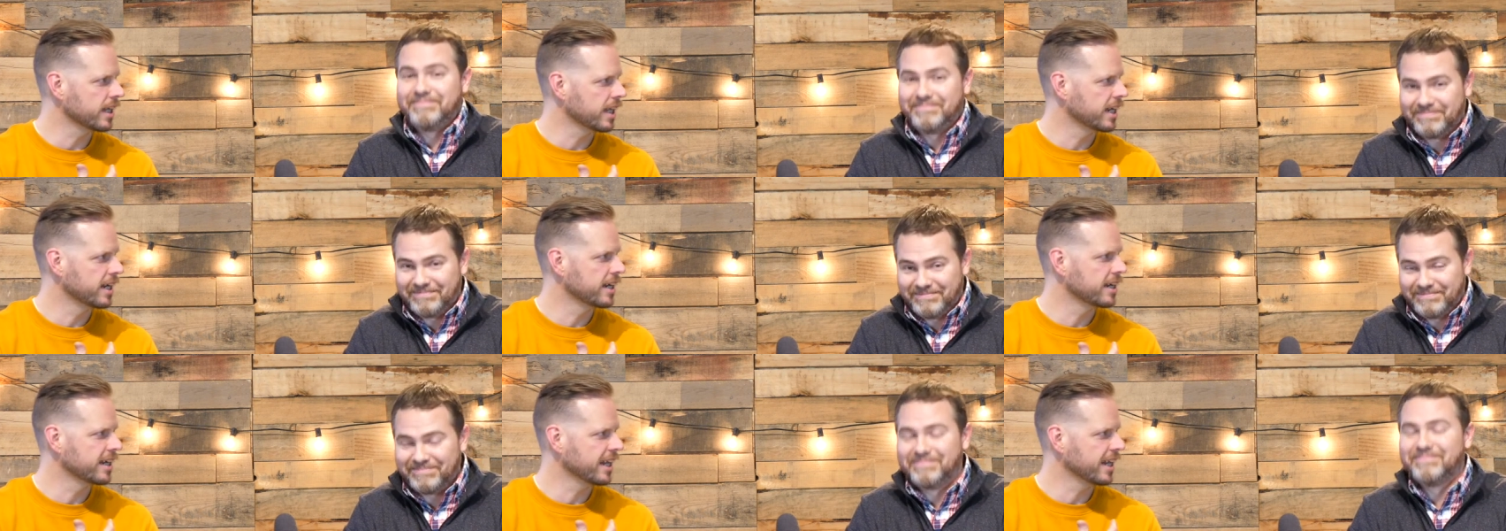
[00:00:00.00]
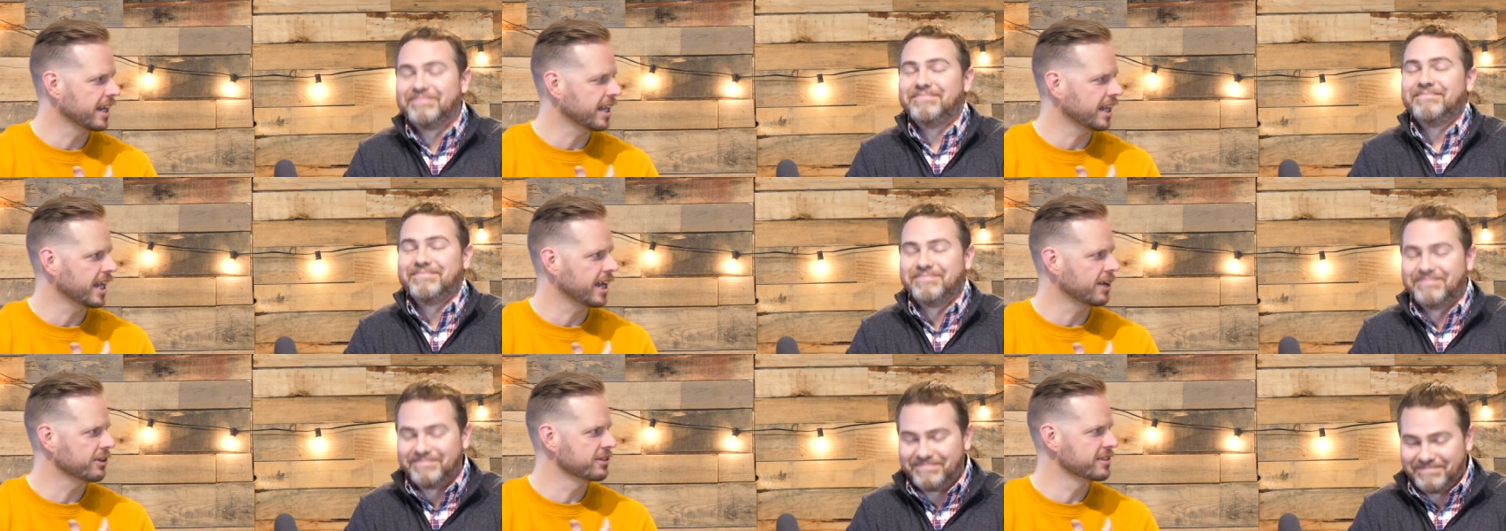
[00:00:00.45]
Speaker 1: and
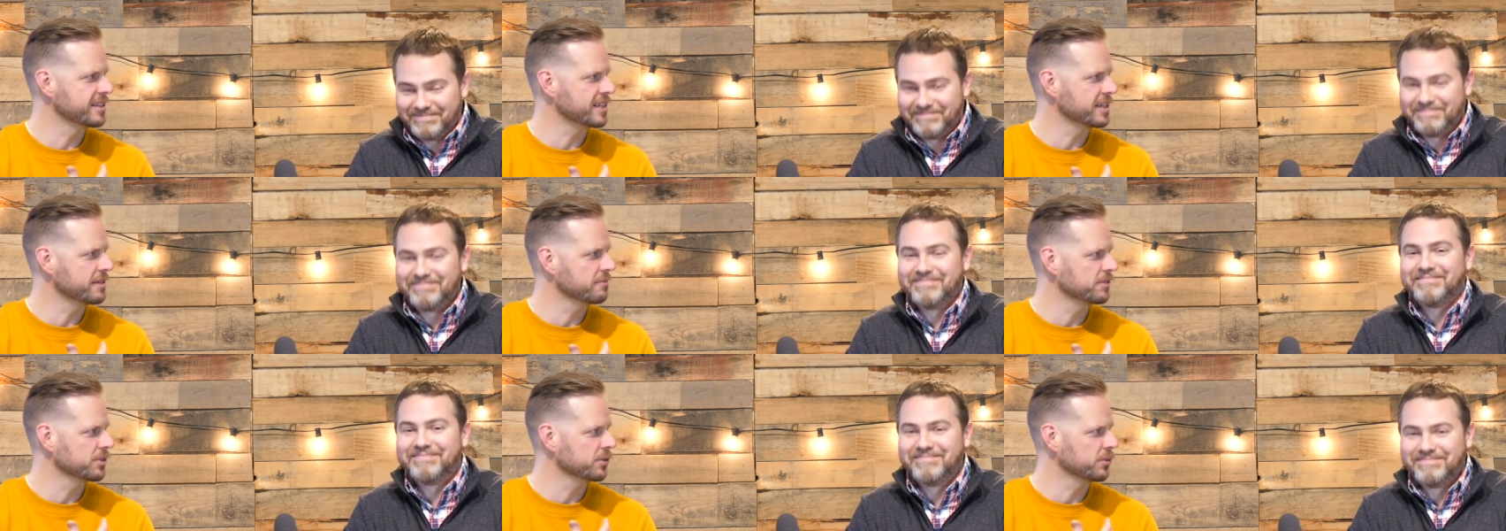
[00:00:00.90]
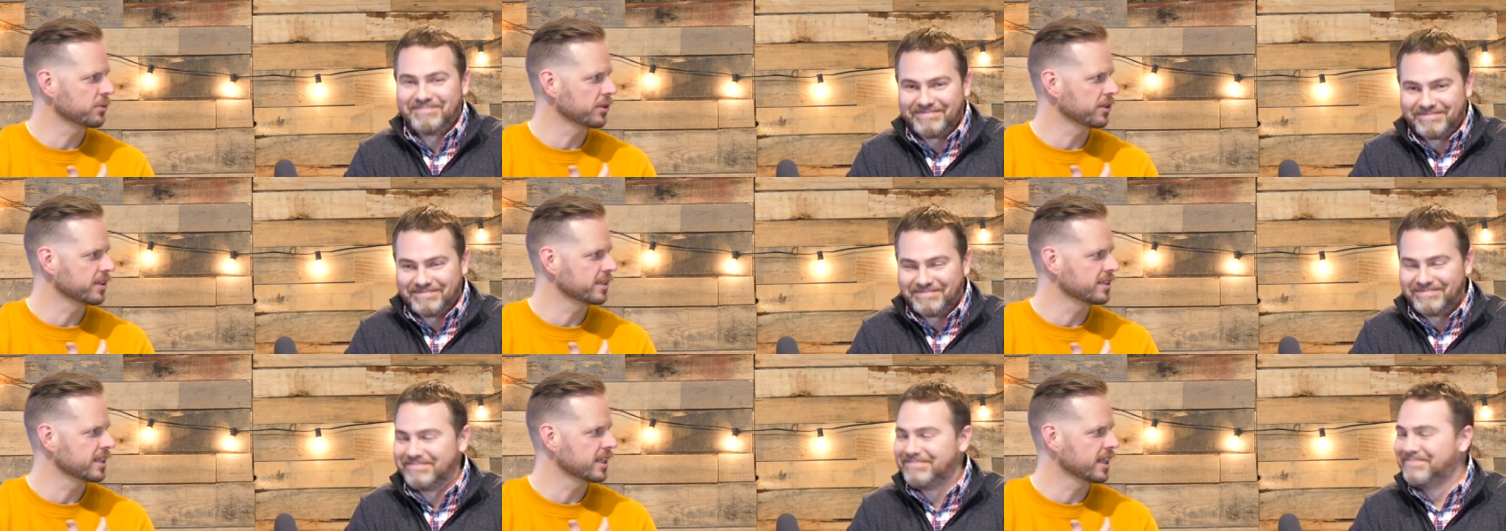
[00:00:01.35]
allows them to
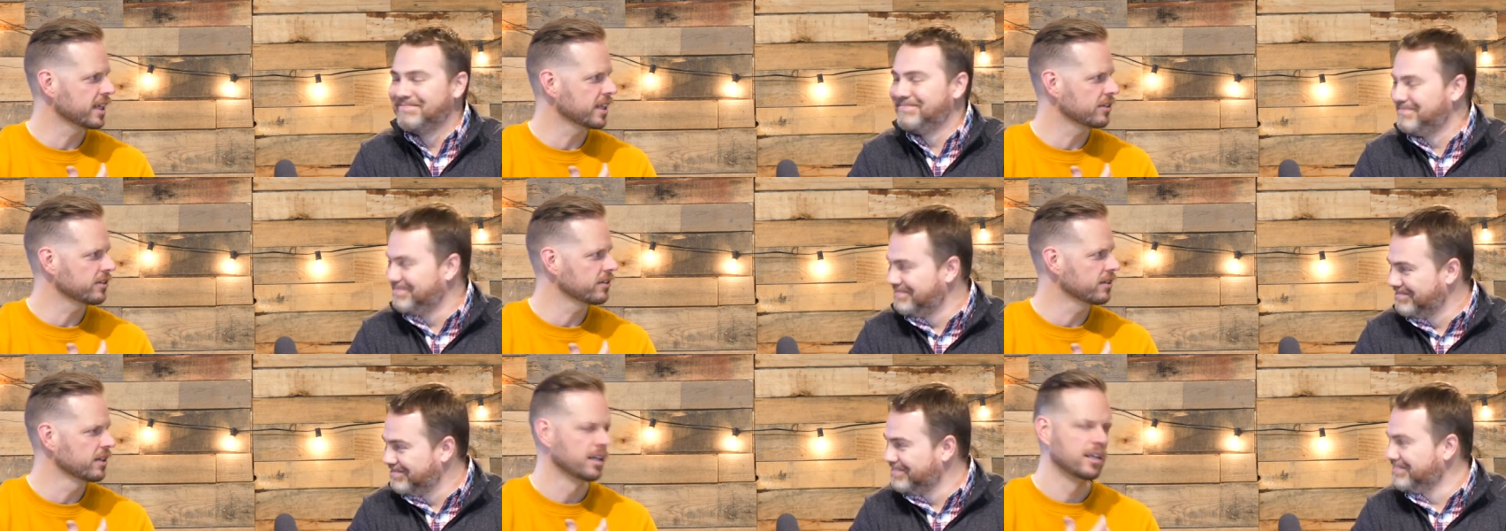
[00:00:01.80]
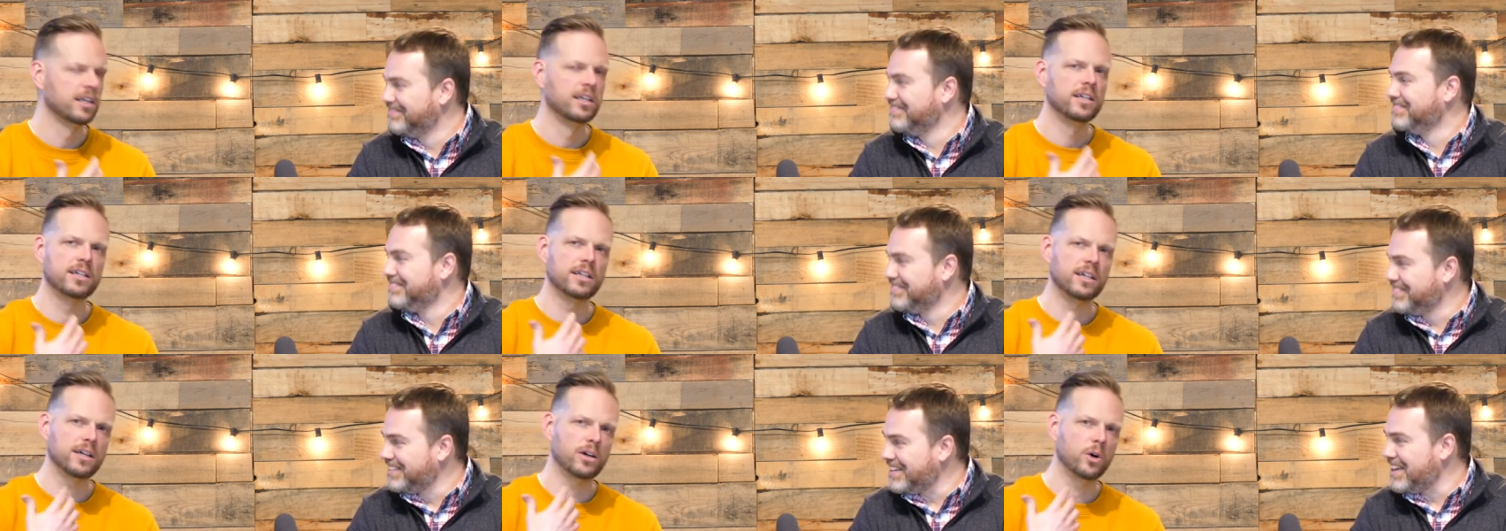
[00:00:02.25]
work together,
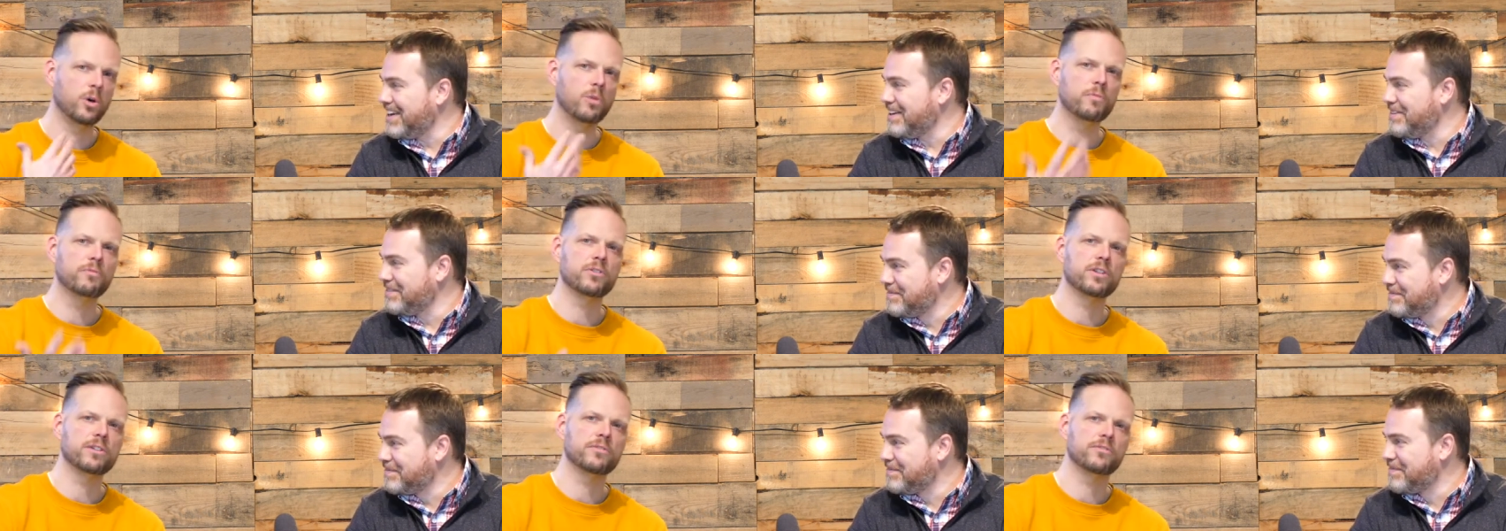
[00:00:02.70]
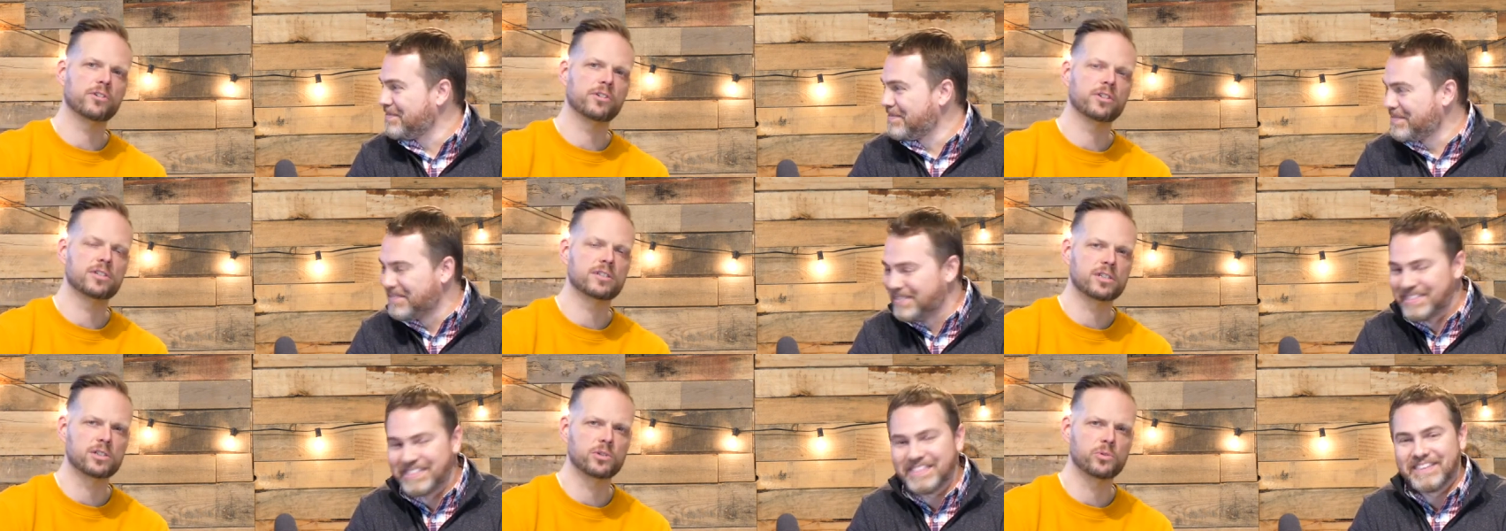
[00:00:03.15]
uh, yeah. hopefully for
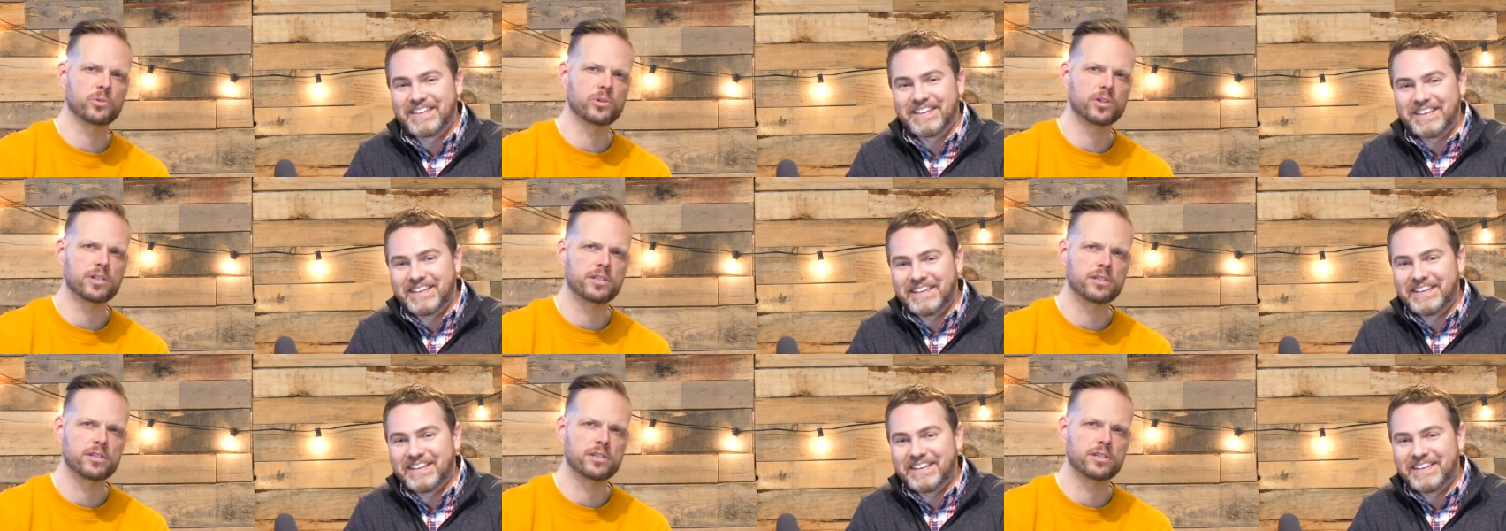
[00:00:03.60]
His glory.